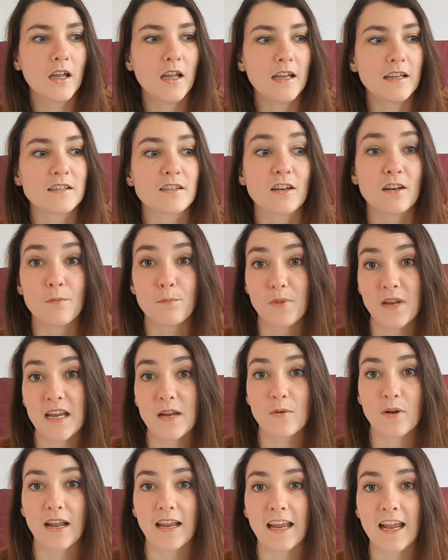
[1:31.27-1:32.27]
it's going to
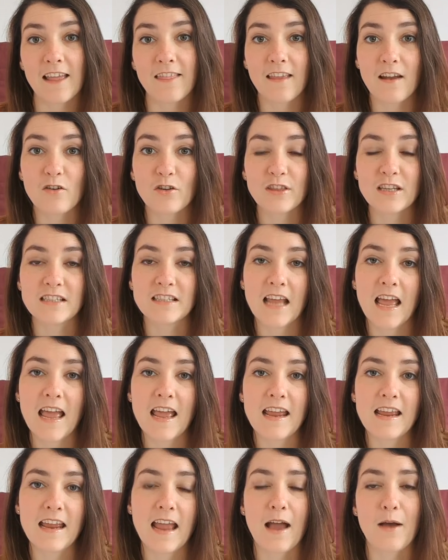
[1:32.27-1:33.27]
be when I get there on the
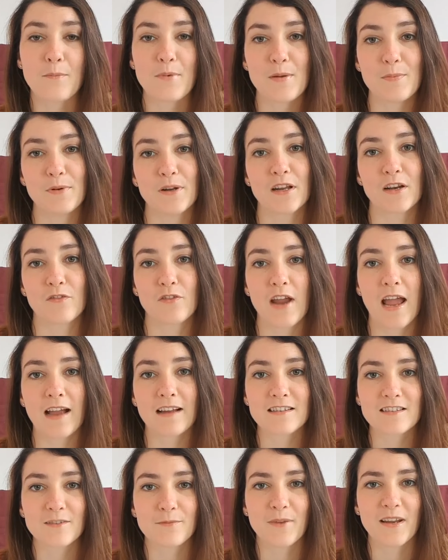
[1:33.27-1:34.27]
day, how people are going to
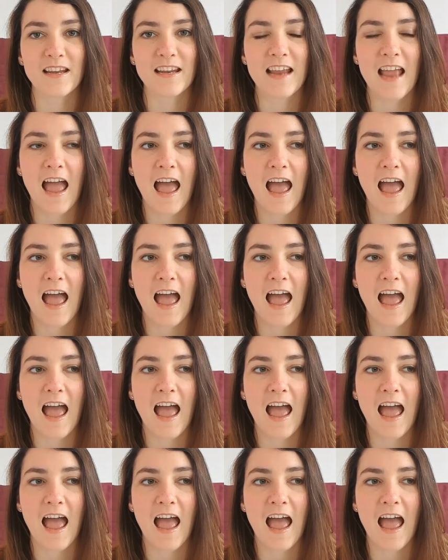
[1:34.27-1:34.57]
react to me.